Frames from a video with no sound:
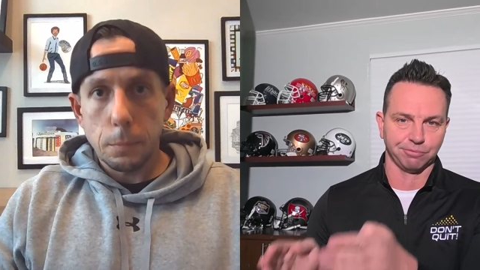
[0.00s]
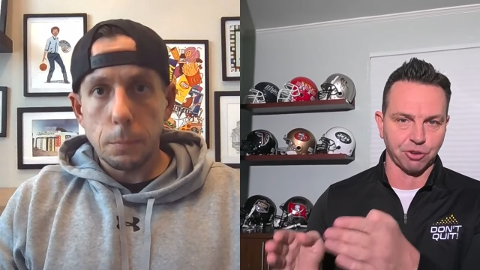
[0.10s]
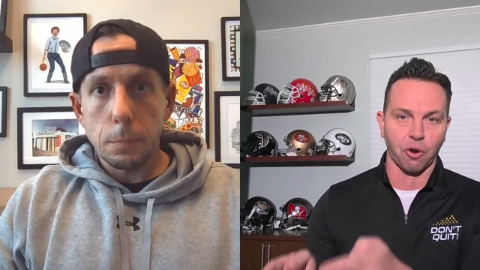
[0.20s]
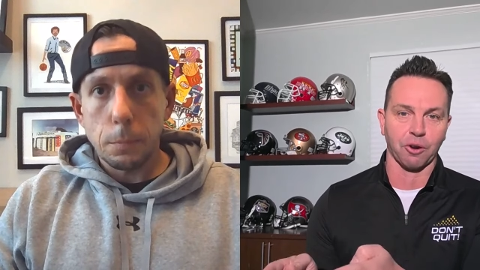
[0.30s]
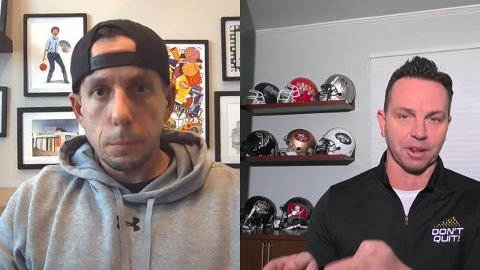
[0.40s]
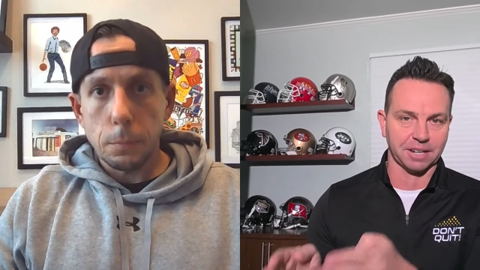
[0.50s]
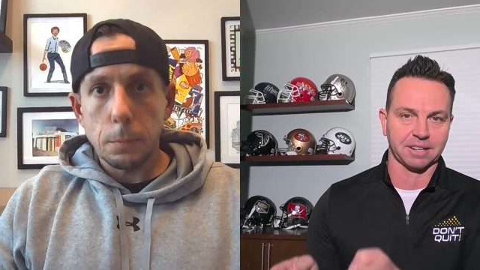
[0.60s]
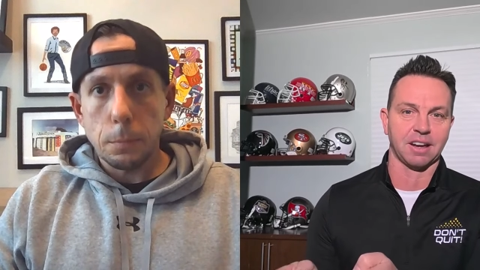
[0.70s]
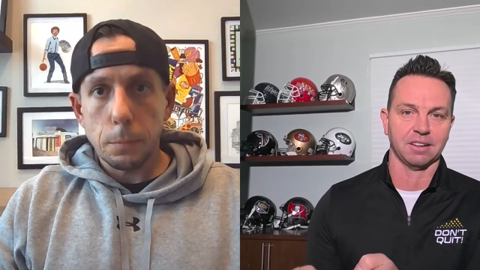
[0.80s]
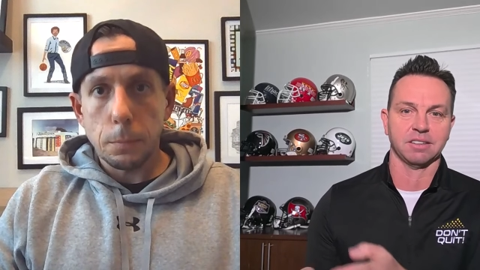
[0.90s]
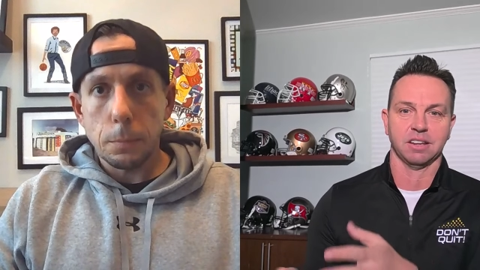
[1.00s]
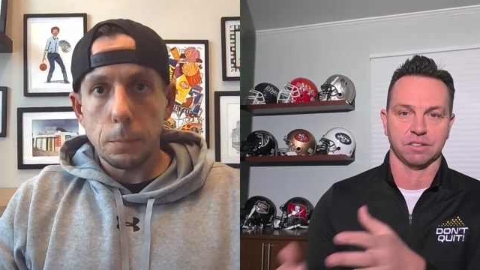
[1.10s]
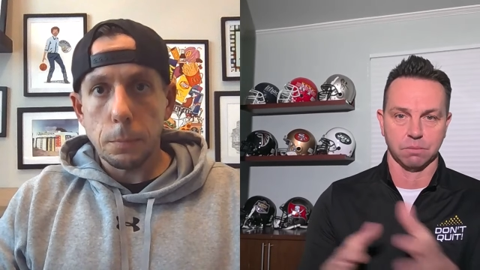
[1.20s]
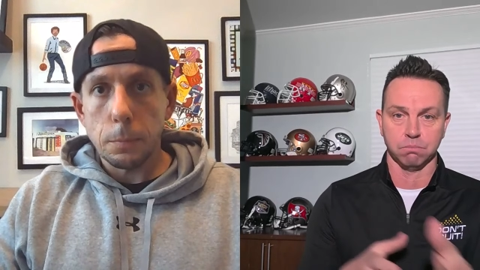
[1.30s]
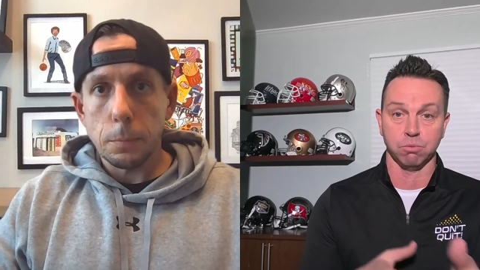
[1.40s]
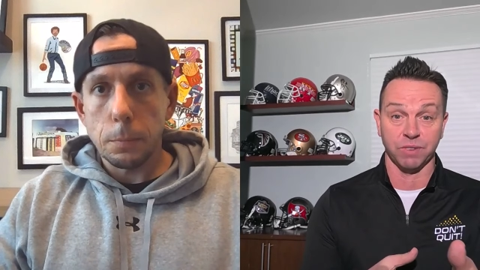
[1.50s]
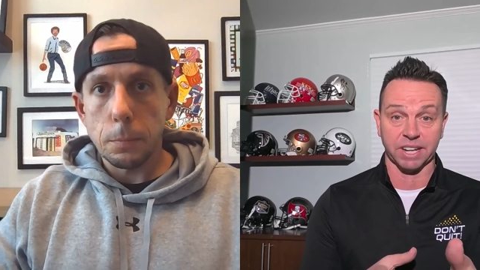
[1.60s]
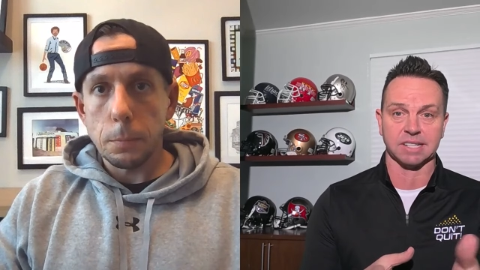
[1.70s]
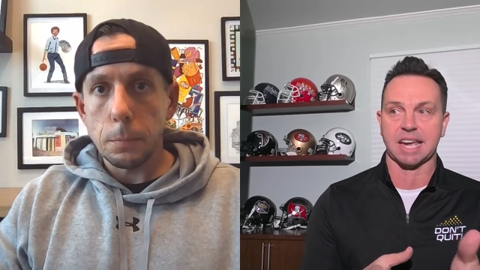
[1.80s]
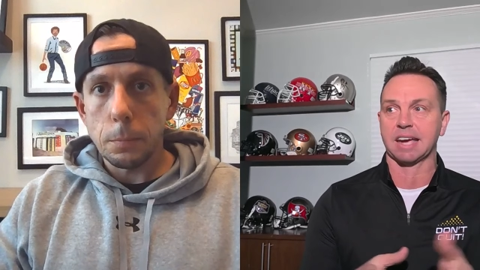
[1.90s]
Speaker 1: targeted content to moving
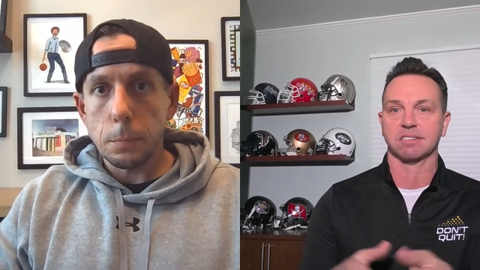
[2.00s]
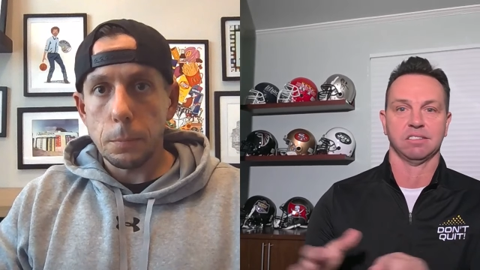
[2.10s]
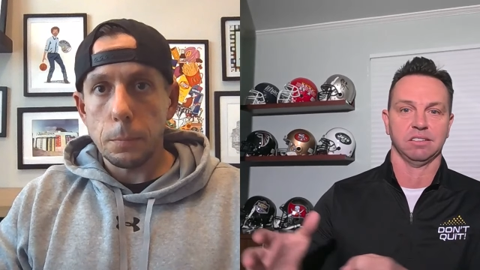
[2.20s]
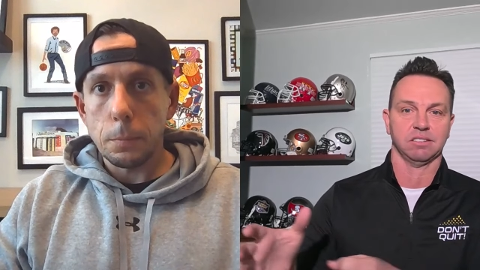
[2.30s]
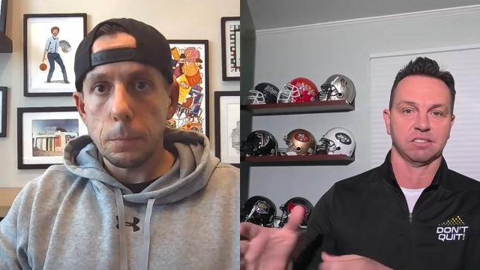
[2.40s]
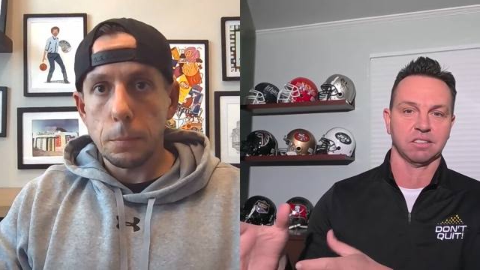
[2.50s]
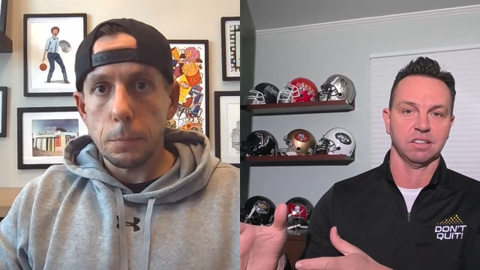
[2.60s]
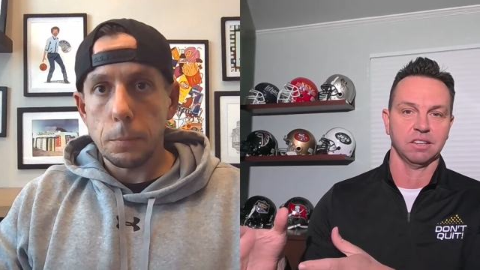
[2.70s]
taxis